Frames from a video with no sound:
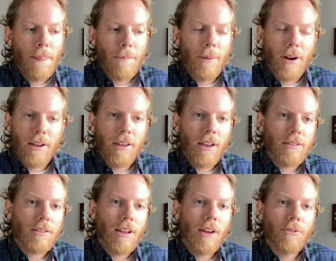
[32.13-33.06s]
but I can't
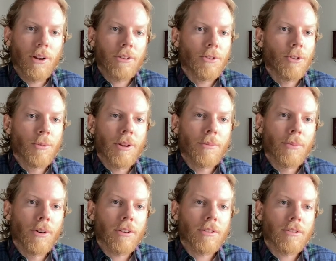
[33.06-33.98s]
say I've read too many
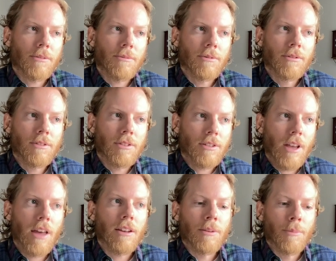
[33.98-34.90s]
books
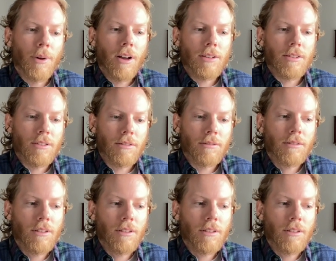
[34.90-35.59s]
set in Boston.